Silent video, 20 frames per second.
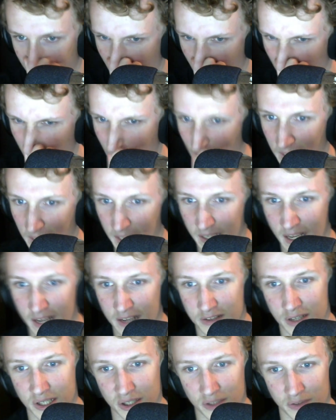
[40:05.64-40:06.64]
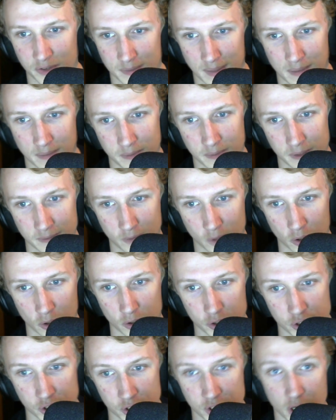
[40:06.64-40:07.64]
And then at the end of the month, we have got
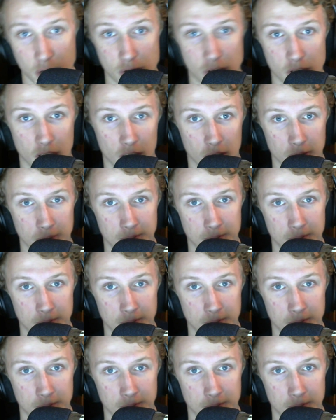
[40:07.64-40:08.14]
Stoke at home.